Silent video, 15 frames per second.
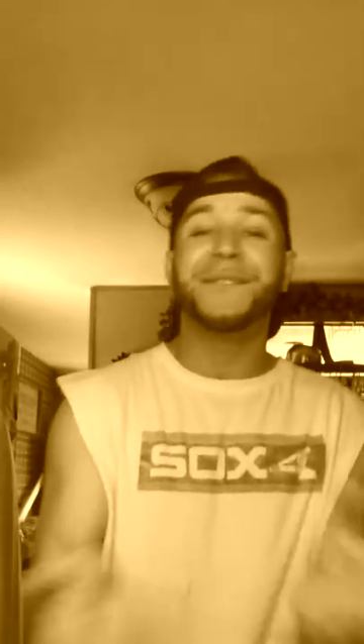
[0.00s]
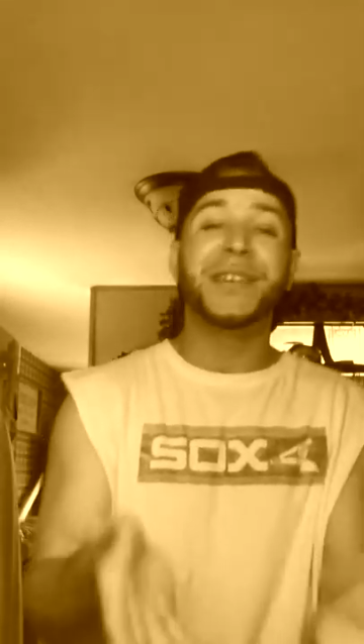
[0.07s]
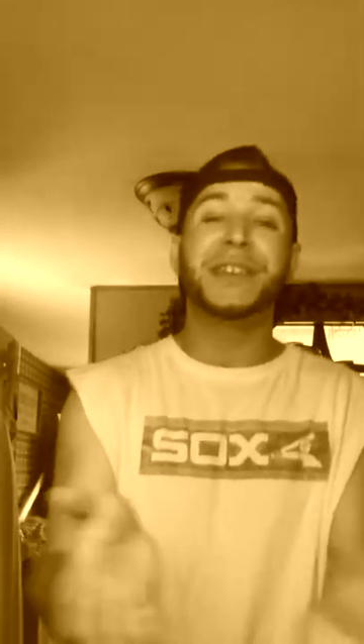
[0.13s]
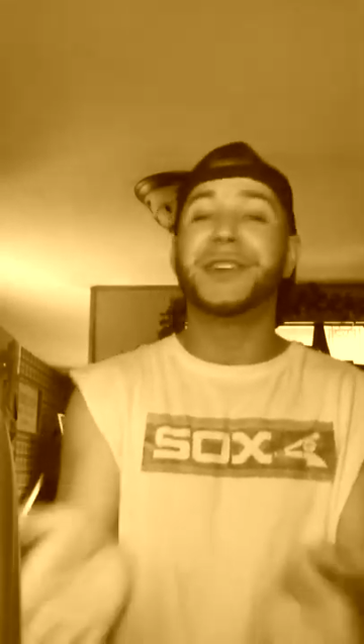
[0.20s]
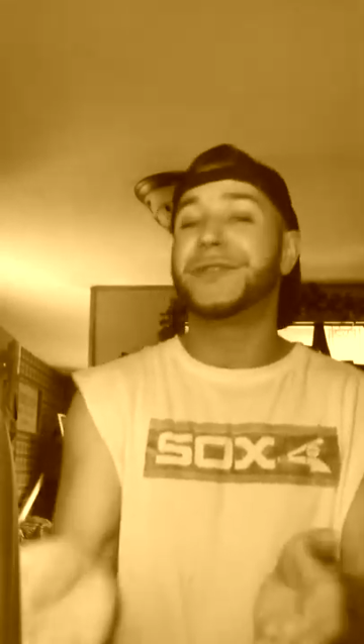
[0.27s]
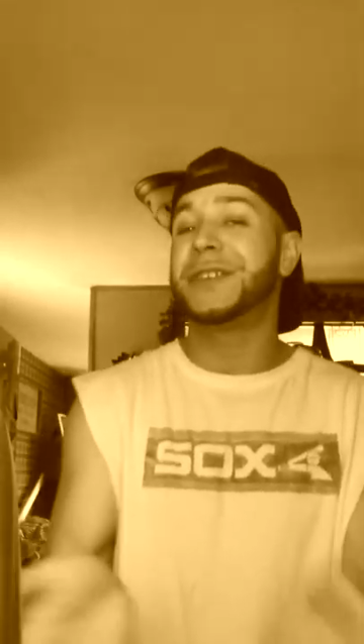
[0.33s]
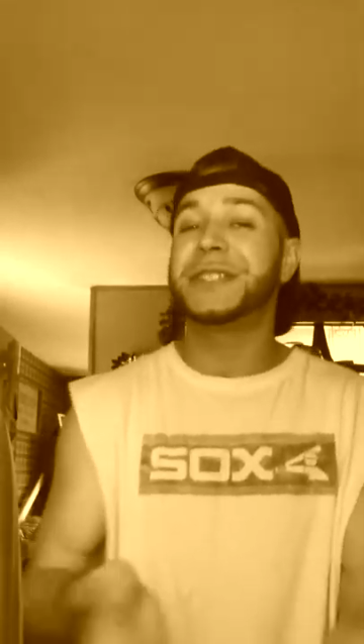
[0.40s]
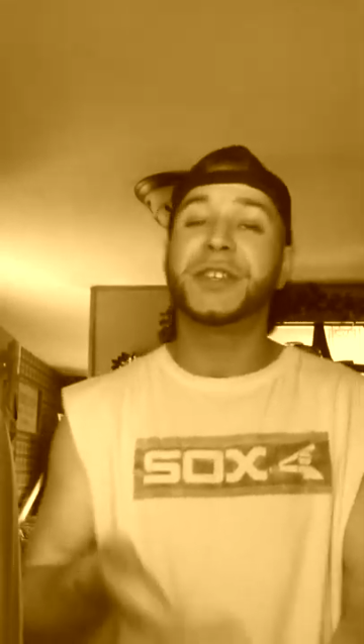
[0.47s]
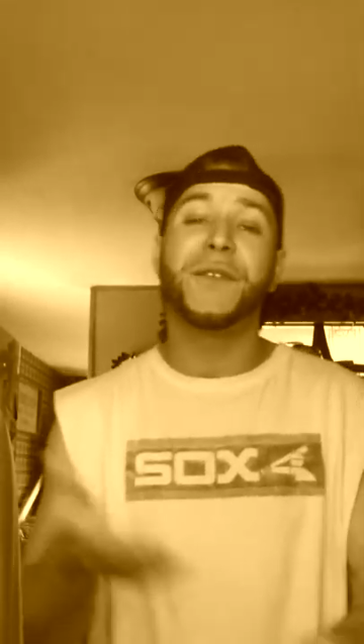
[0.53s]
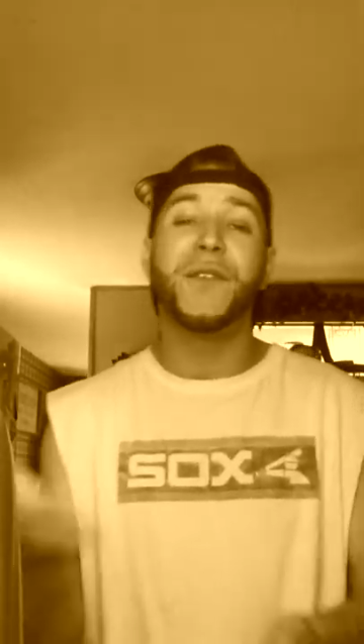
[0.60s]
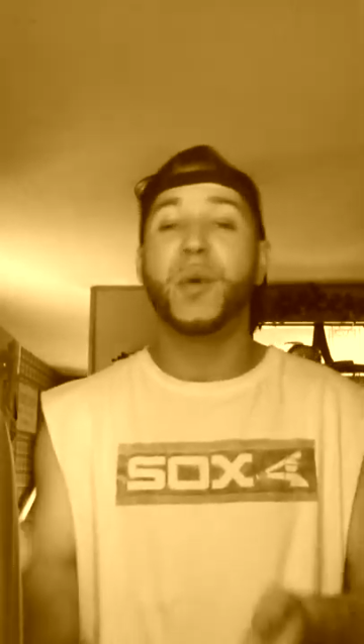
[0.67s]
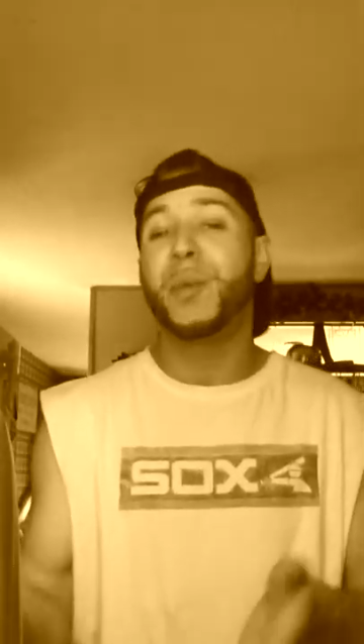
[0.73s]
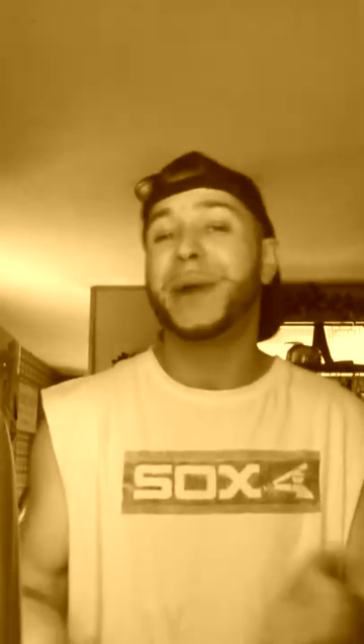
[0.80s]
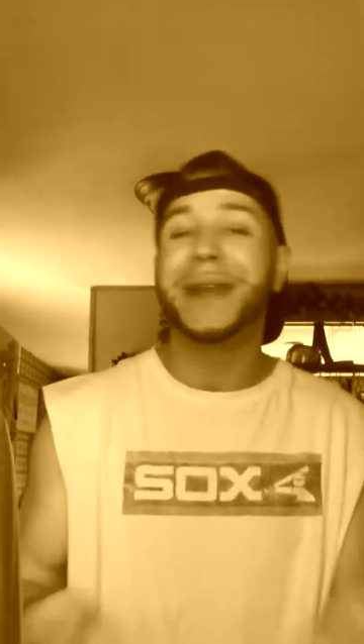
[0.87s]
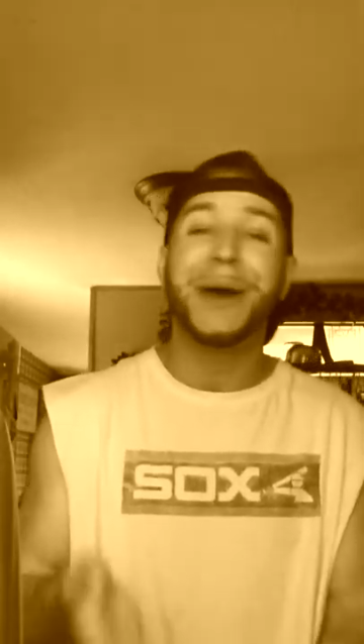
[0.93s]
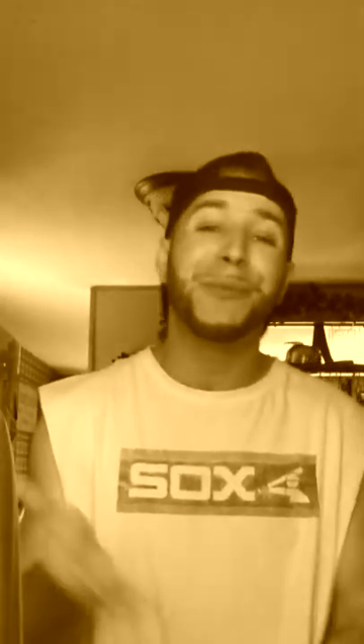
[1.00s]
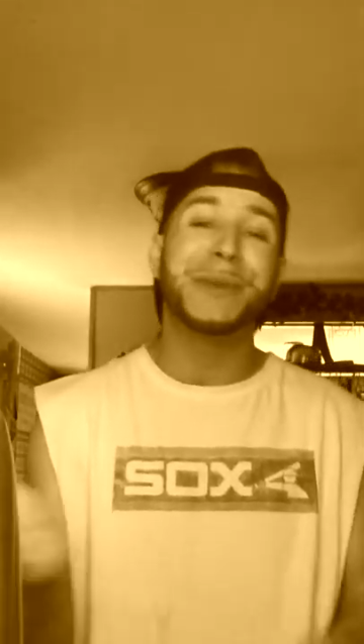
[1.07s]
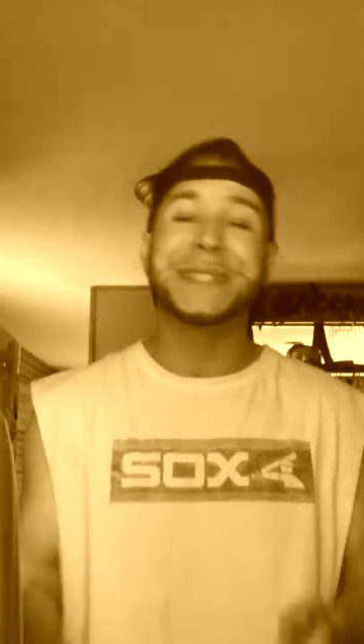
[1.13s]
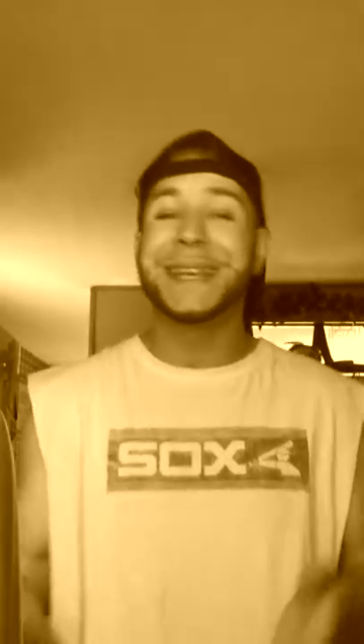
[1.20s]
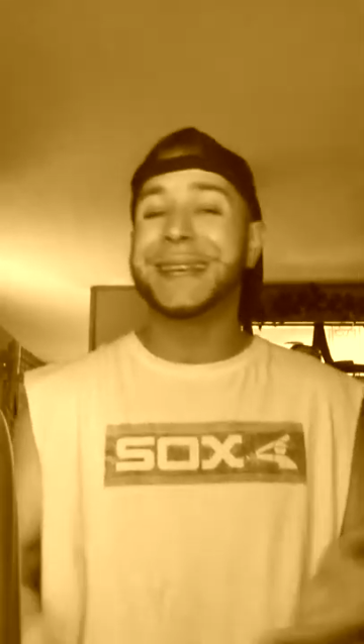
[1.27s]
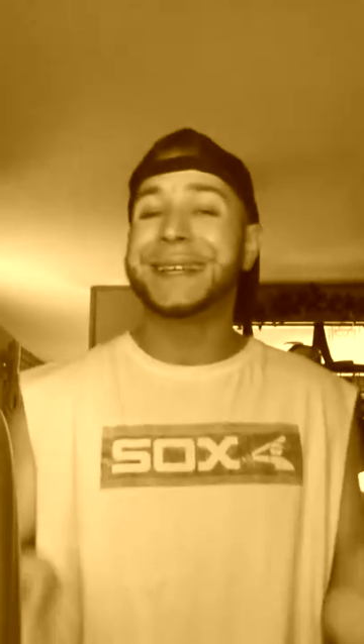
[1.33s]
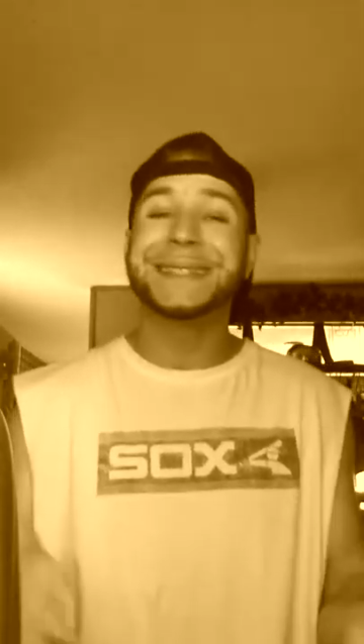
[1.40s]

Feed on the sofa when I was eight.